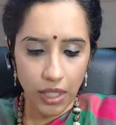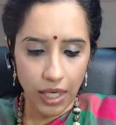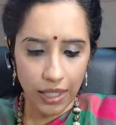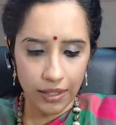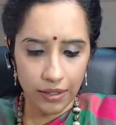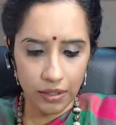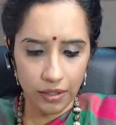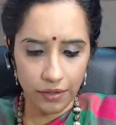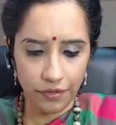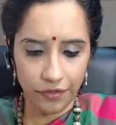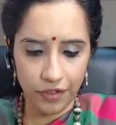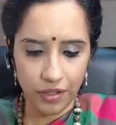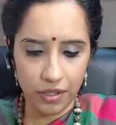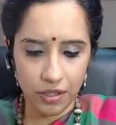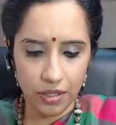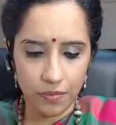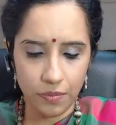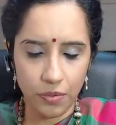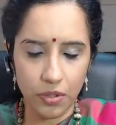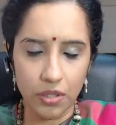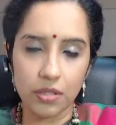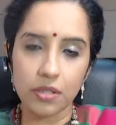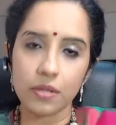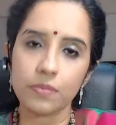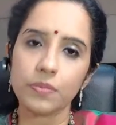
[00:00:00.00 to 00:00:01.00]
the first
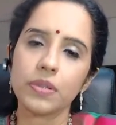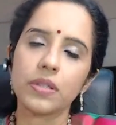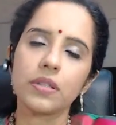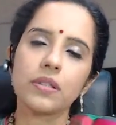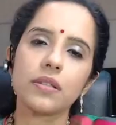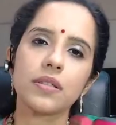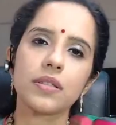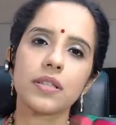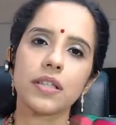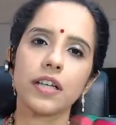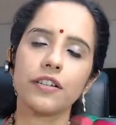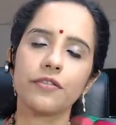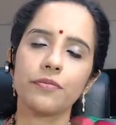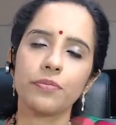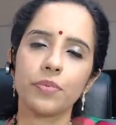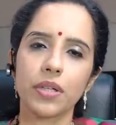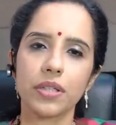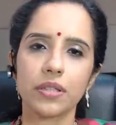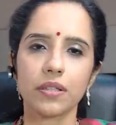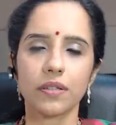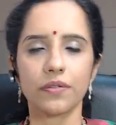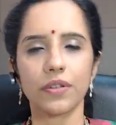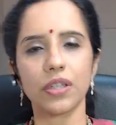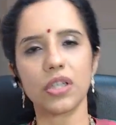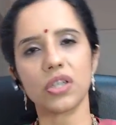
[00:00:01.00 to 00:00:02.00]
principle is
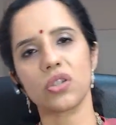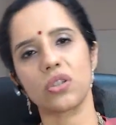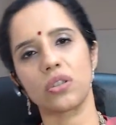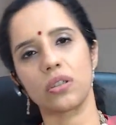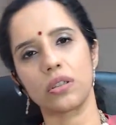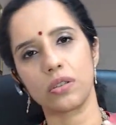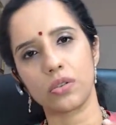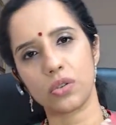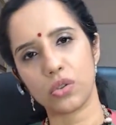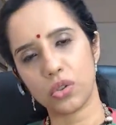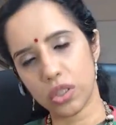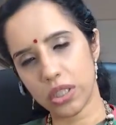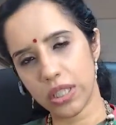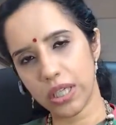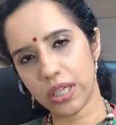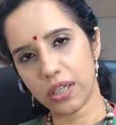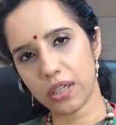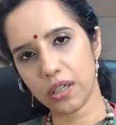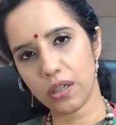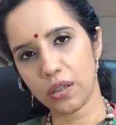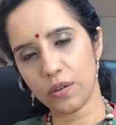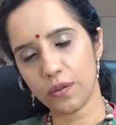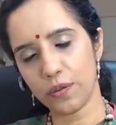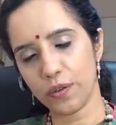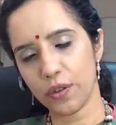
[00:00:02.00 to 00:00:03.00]
self-preservation, is to take
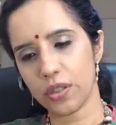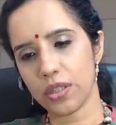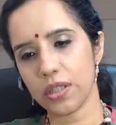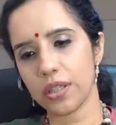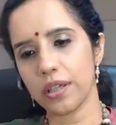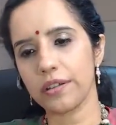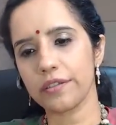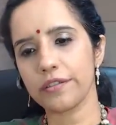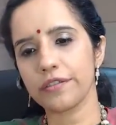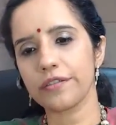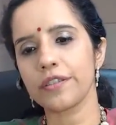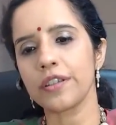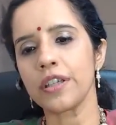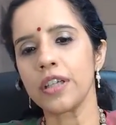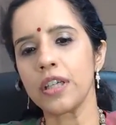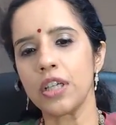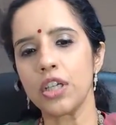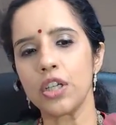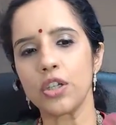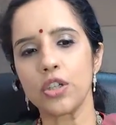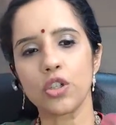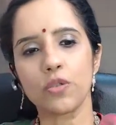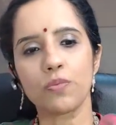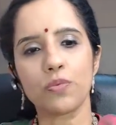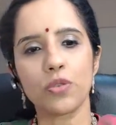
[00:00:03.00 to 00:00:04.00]
care of yourself,
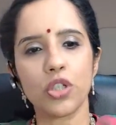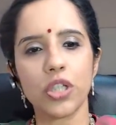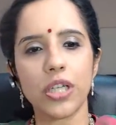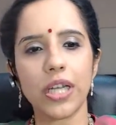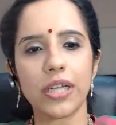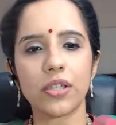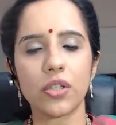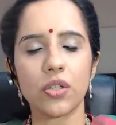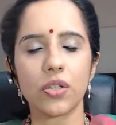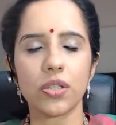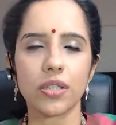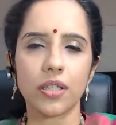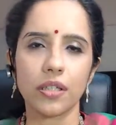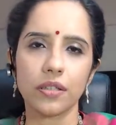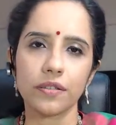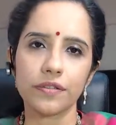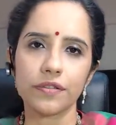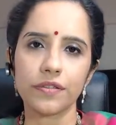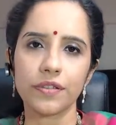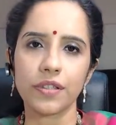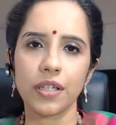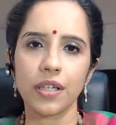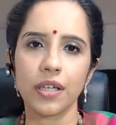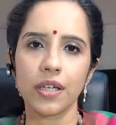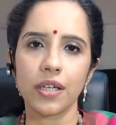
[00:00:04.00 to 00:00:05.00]
to protect
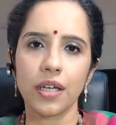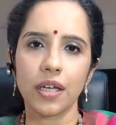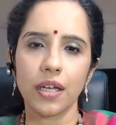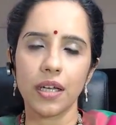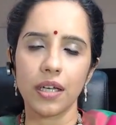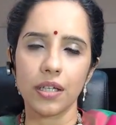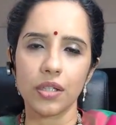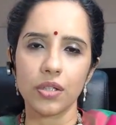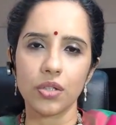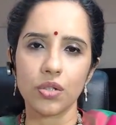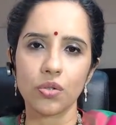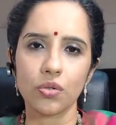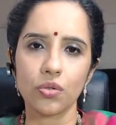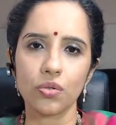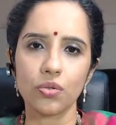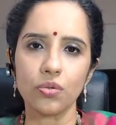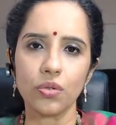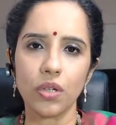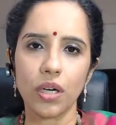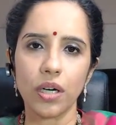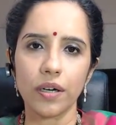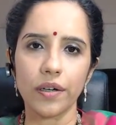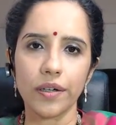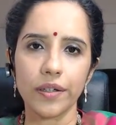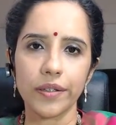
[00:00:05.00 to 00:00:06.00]
yourself, and
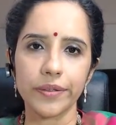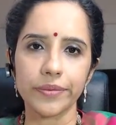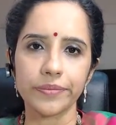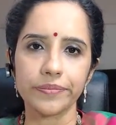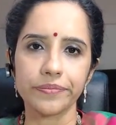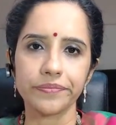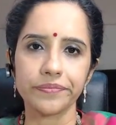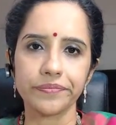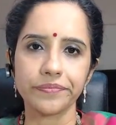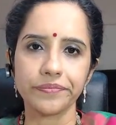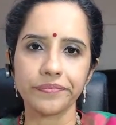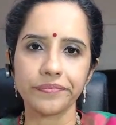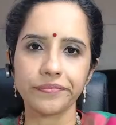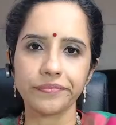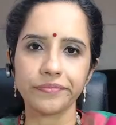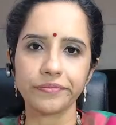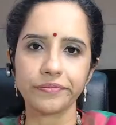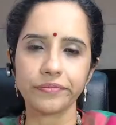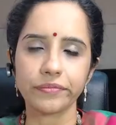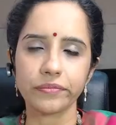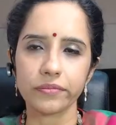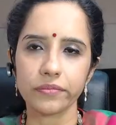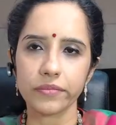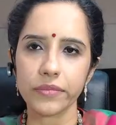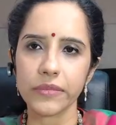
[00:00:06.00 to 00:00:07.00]
to
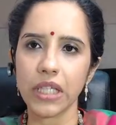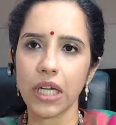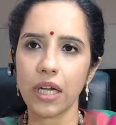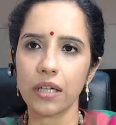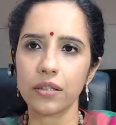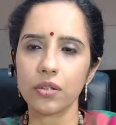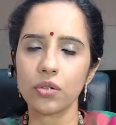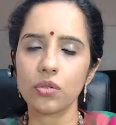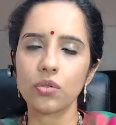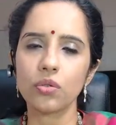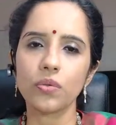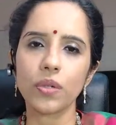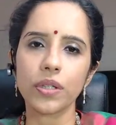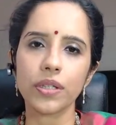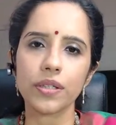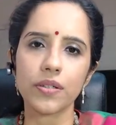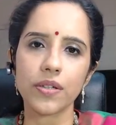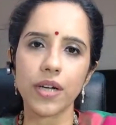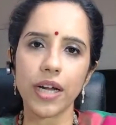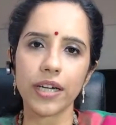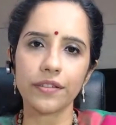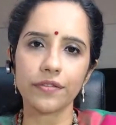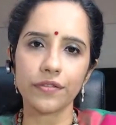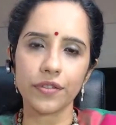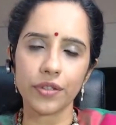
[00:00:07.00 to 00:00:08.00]
do what is
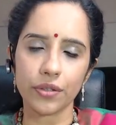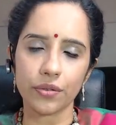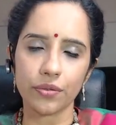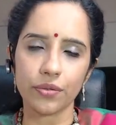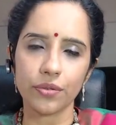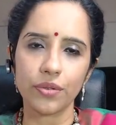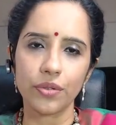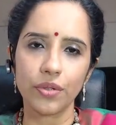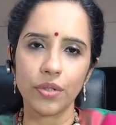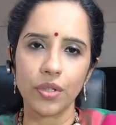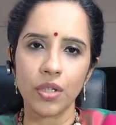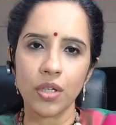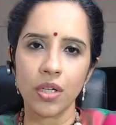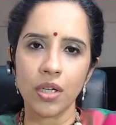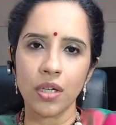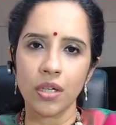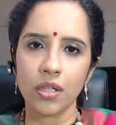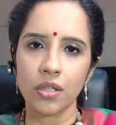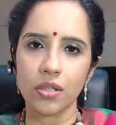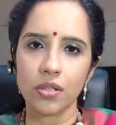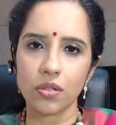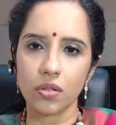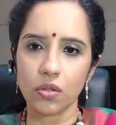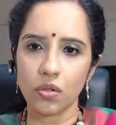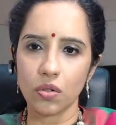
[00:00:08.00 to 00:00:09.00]
right for you.
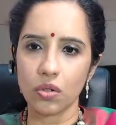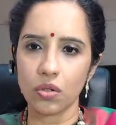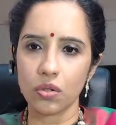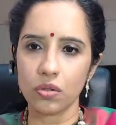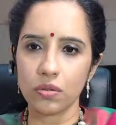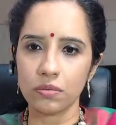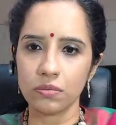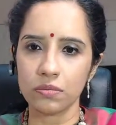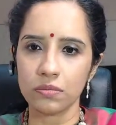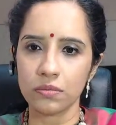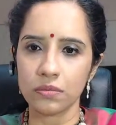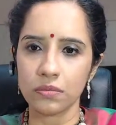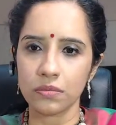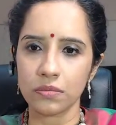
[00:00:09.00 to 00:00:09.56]
So